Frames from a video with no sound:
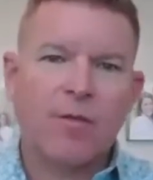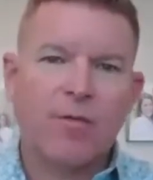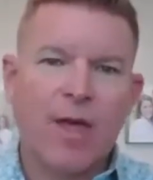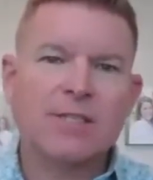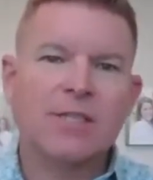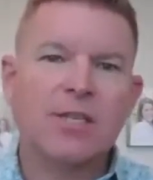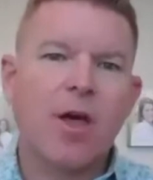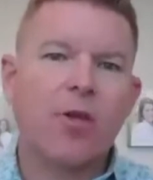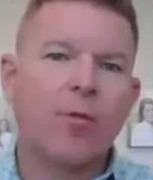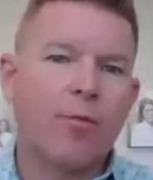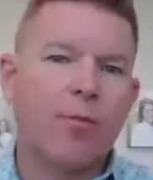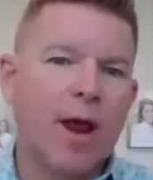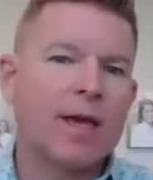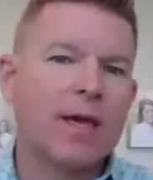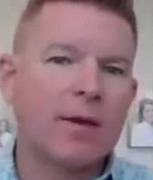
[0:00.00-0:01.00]
that's another
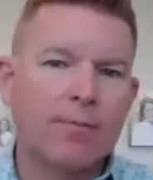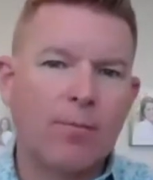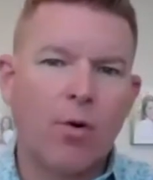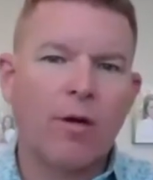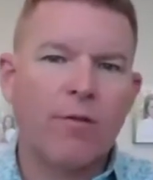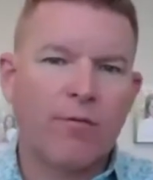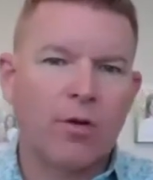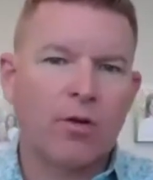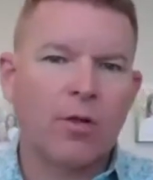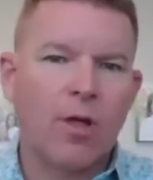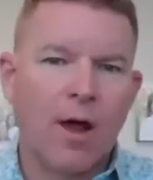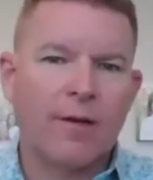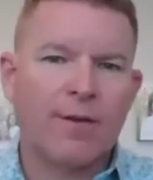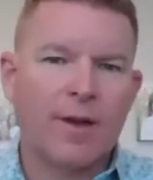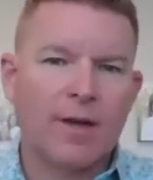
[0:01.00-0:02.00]
breaking point for a
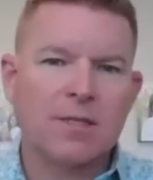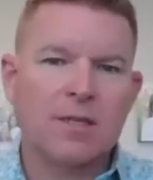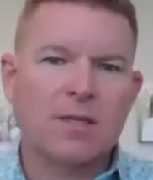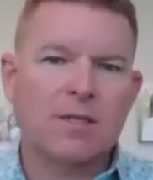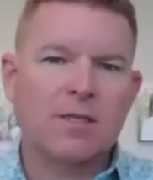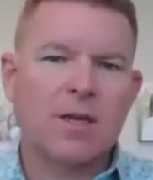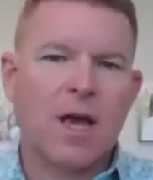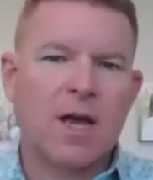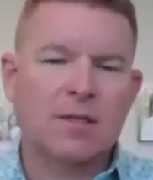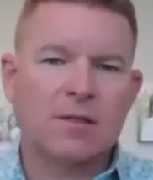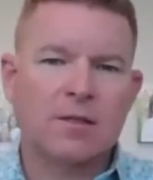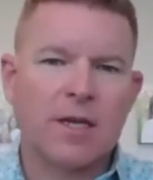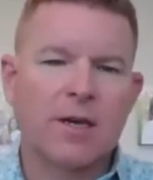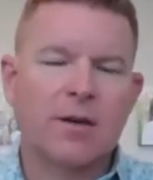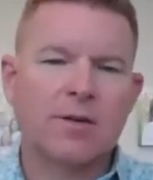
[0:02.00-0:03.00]
lot of us as
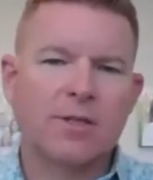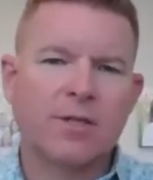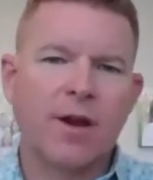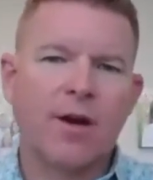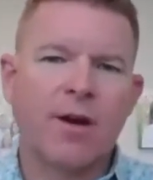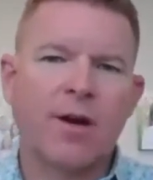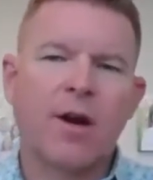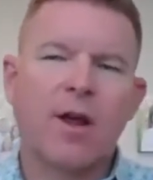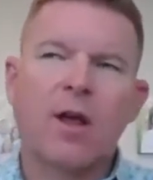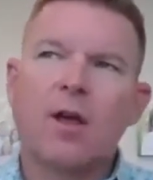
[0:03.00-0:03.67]
leaders here.